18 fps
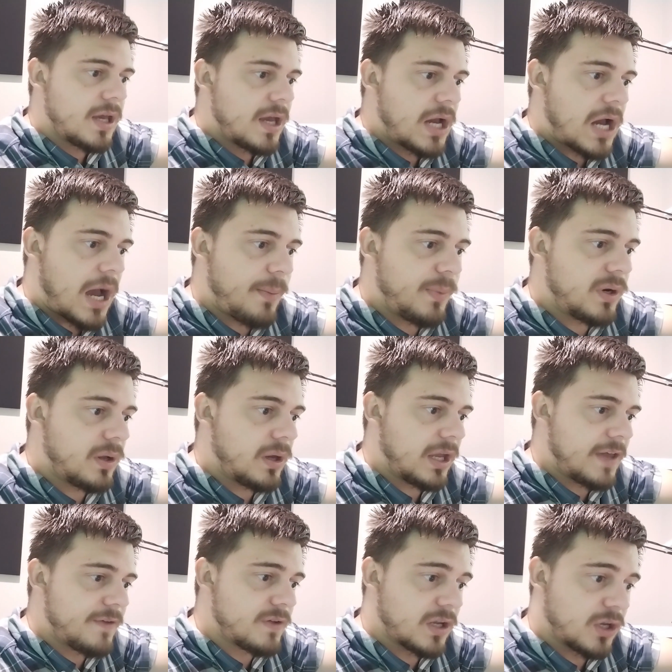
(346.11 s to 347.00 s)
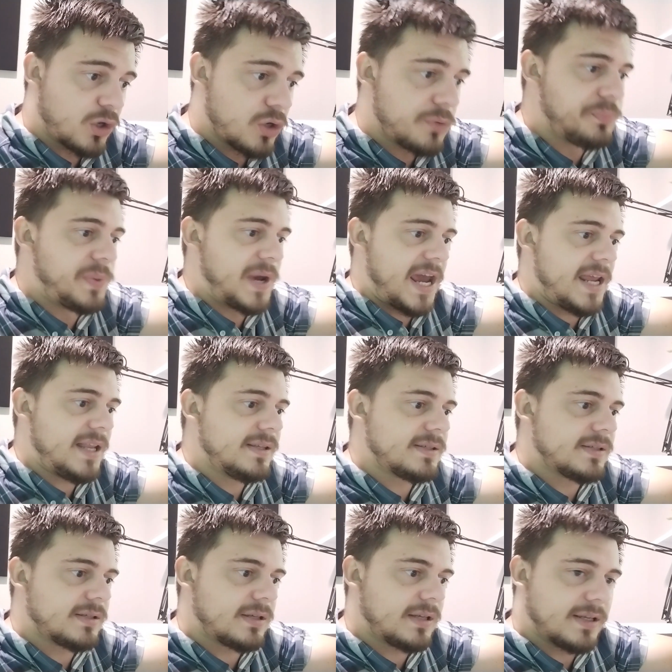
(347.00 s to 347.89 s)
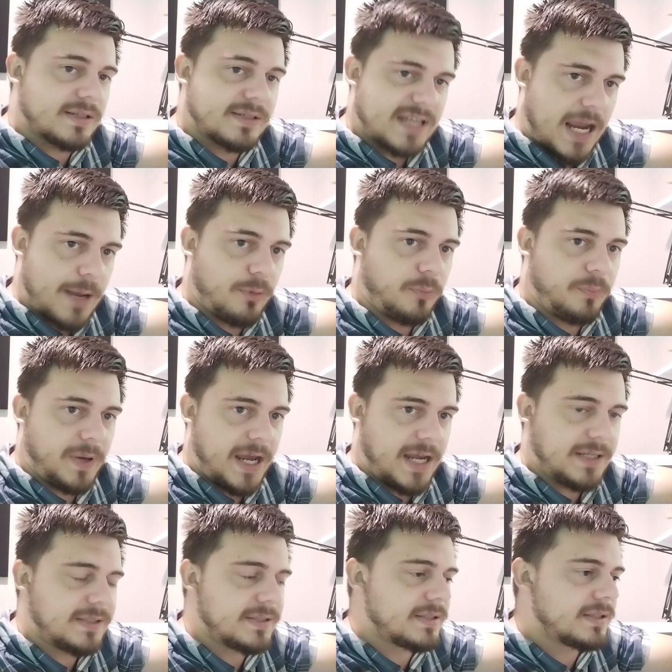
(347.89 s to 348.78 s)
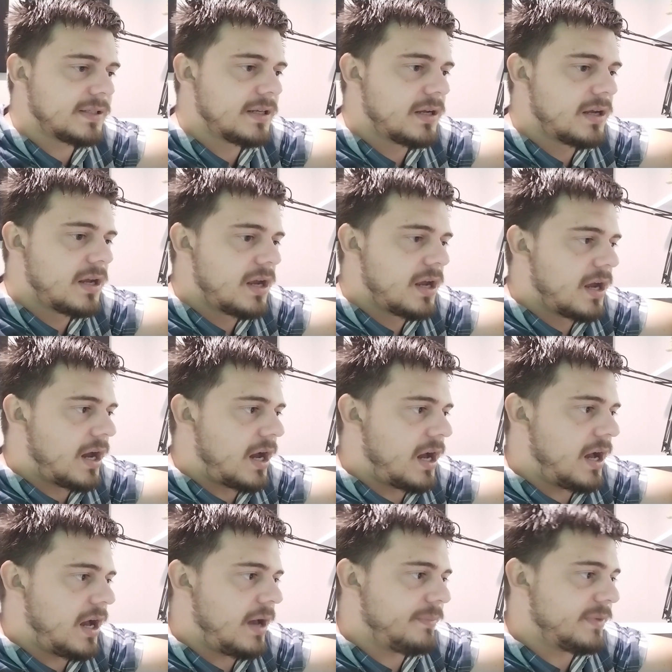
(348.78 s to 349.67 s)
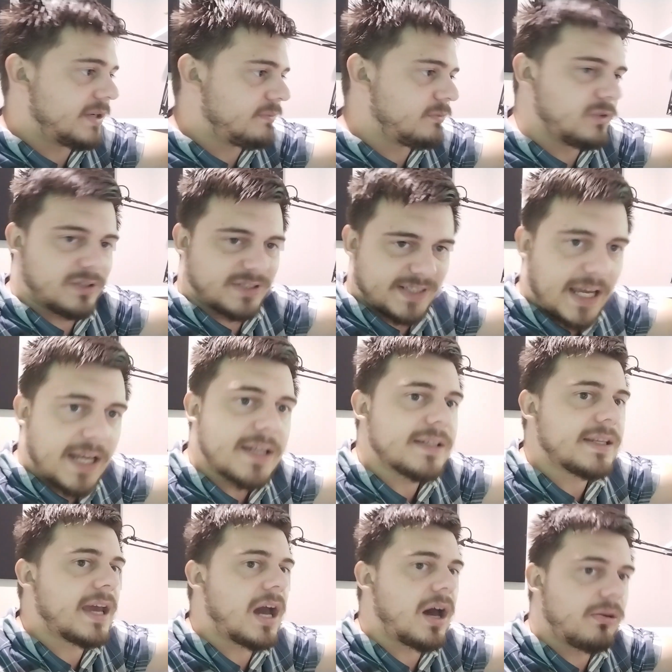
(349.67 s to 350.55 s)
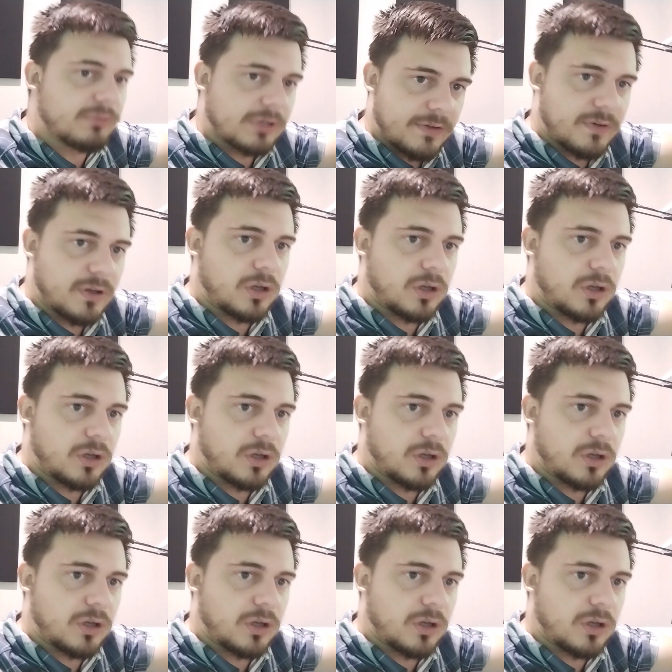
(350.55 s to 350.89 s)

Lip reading: I'm going to give it a good paint, table paint. We'll sand it down, give it a good